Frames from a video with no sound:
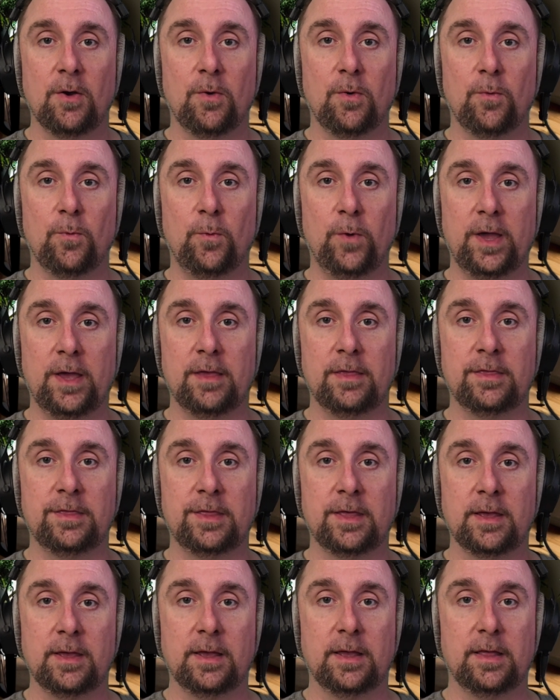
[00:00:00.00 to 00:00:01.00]
with
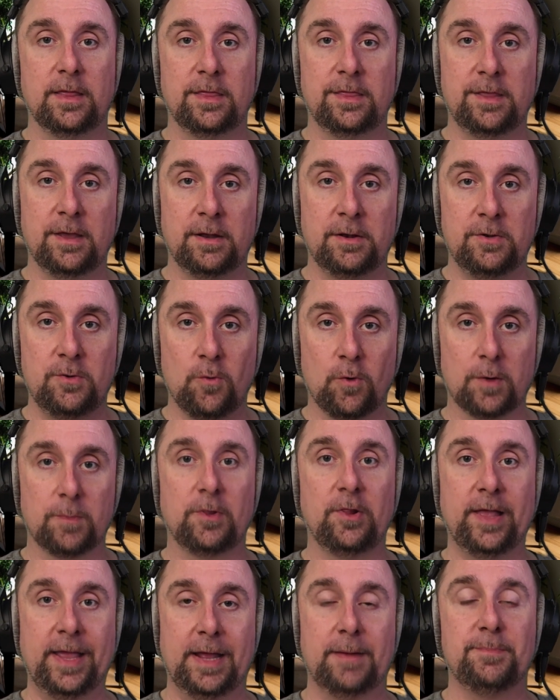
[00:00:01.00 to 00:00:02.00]
the
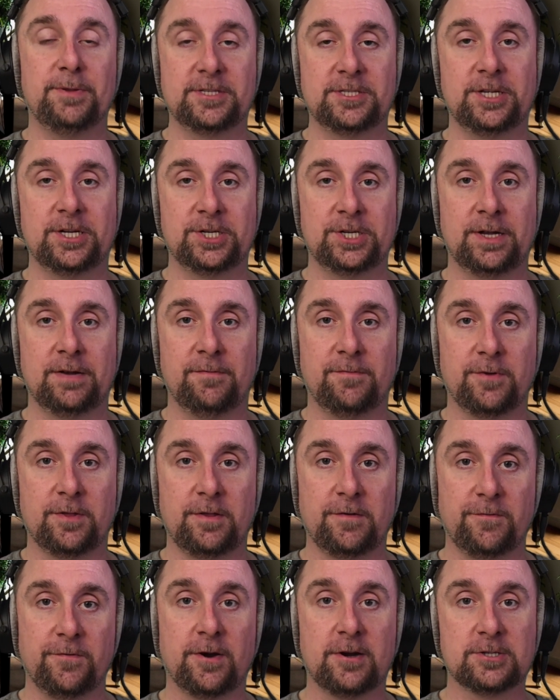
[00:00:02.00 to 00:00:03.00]
normal hand position for
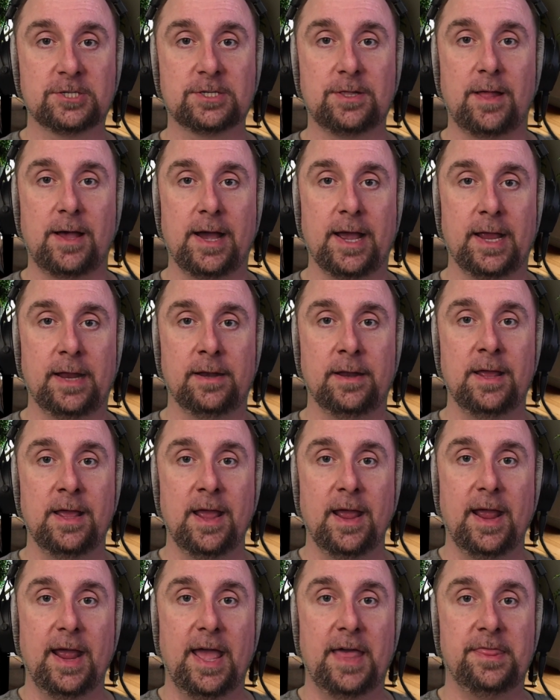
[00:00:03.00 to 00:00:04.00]
the first line
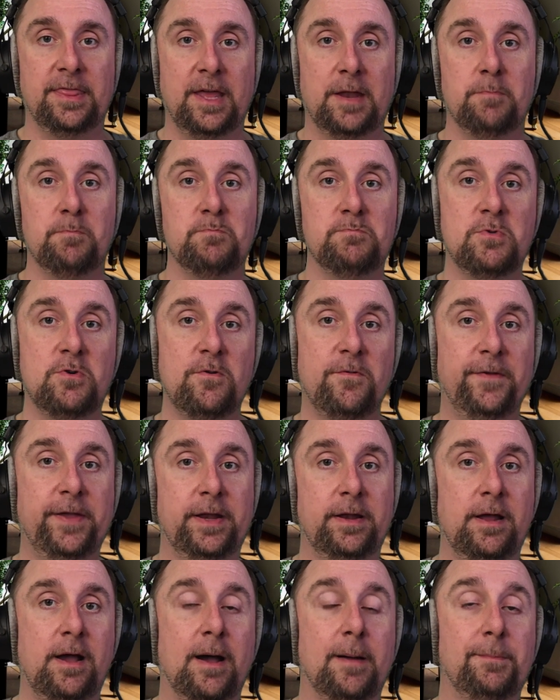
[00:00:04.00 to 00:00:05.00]
and then
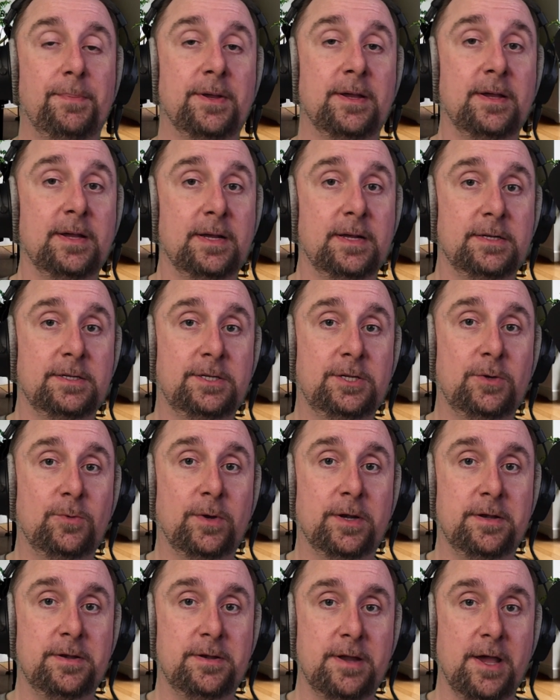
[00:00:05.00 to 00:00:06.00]
moving up to
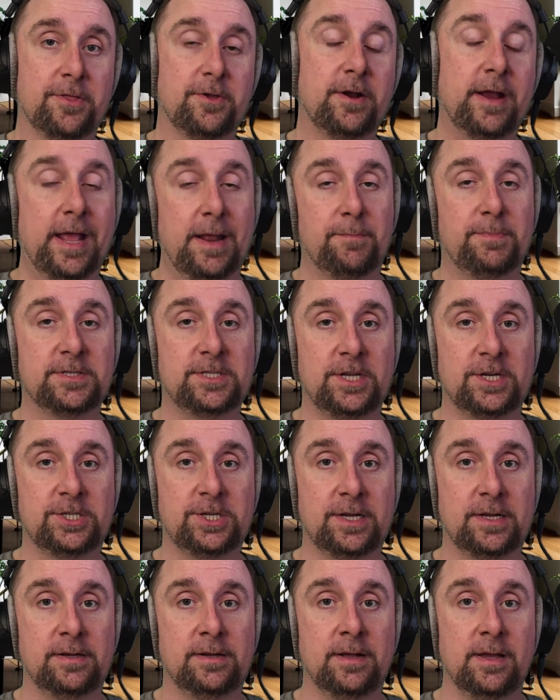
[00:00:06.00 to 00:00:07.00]
another hand
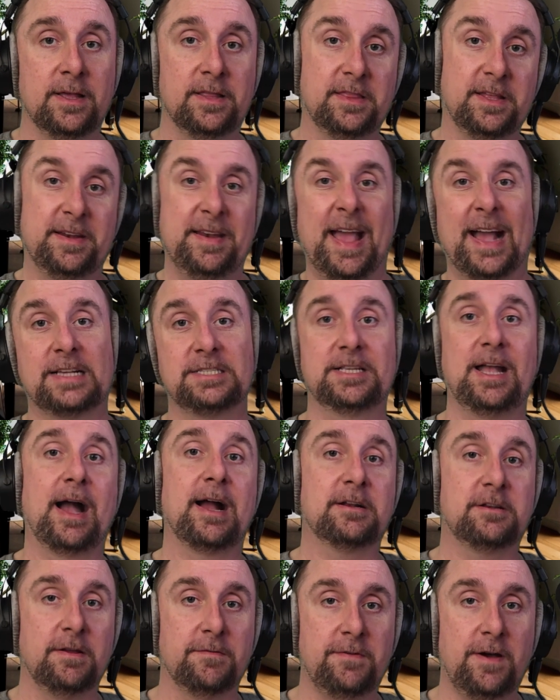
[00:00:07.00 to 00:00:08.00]
position, the next
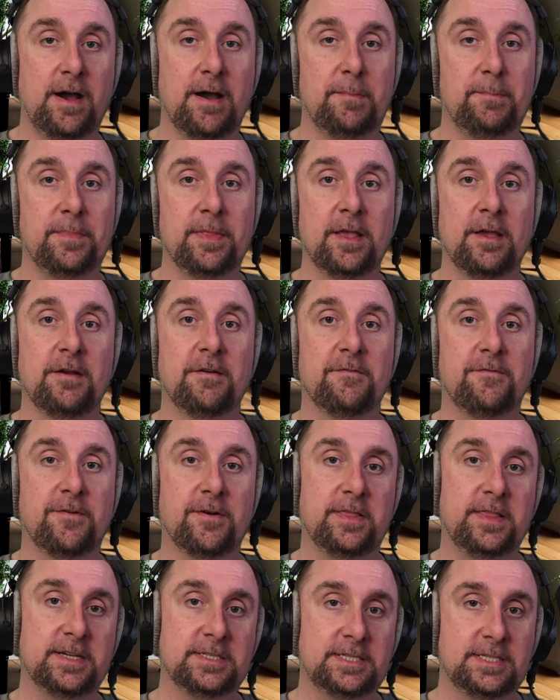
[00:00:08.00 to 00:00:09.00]
octave up,
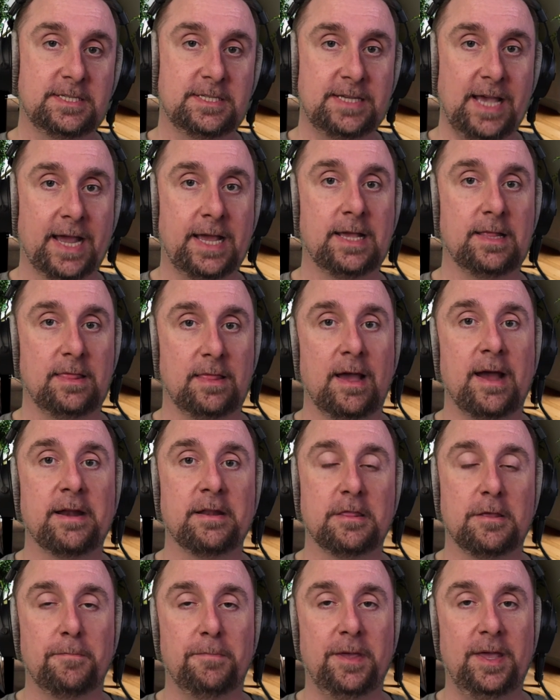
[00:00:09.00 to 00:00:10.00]
for the second line
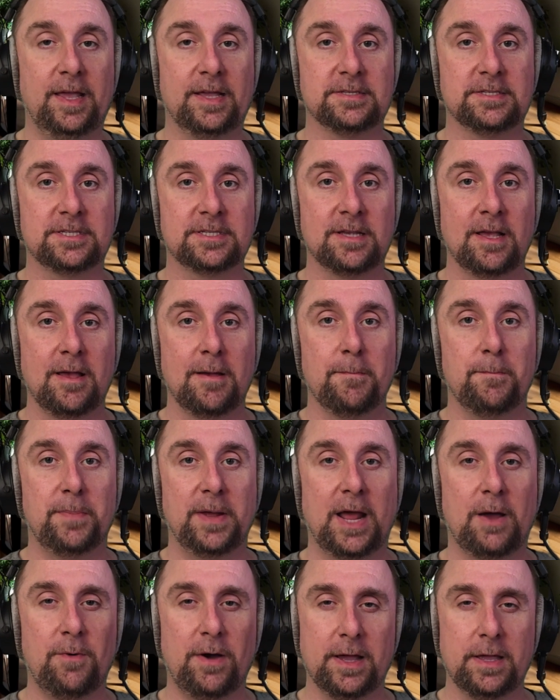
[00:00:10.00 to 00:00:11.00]
of the piece.
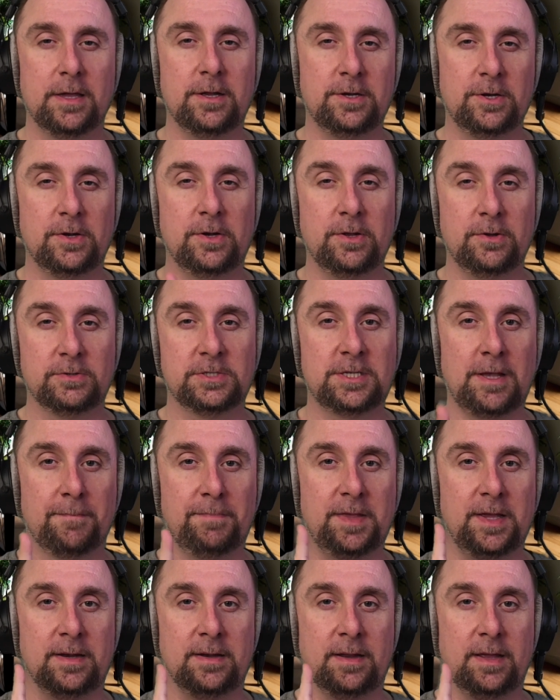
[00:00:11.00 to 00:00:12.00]
But I want you to do
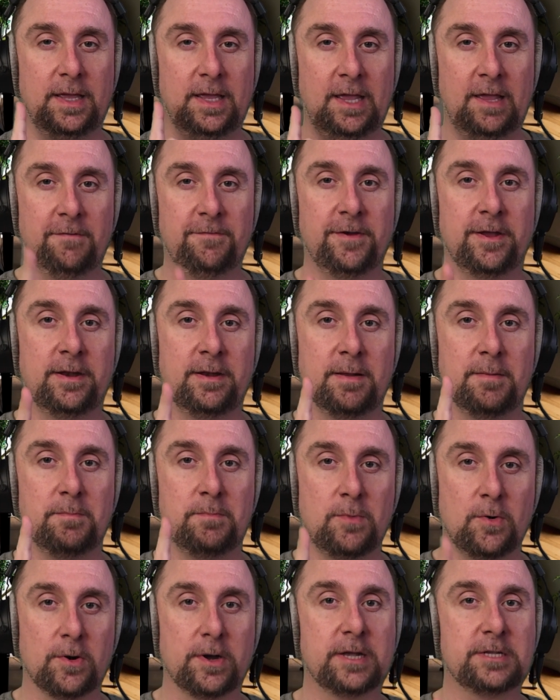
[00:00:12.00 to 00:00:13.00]
something even
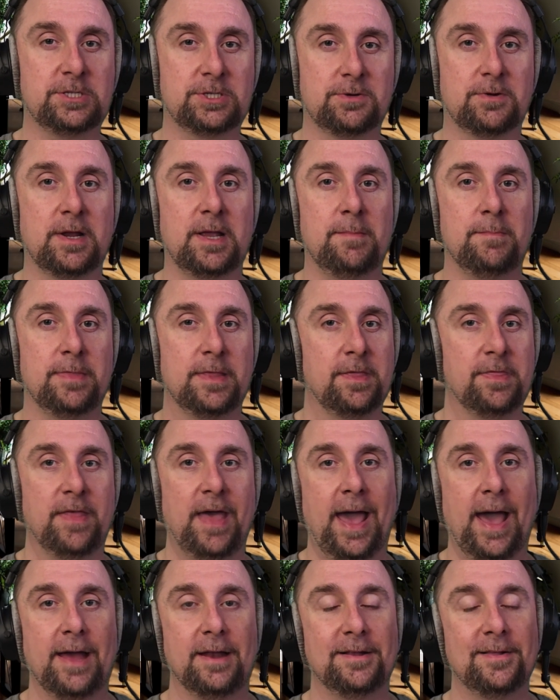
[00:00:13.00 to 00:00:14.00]
more extreme than
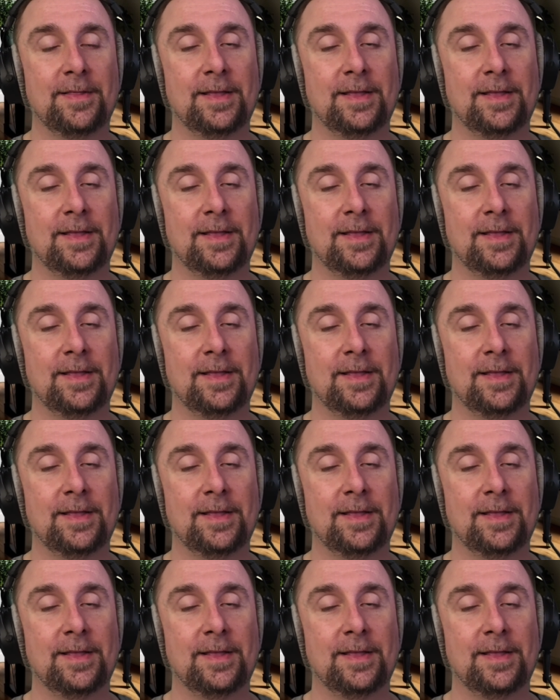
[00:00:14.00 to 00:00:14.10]
that.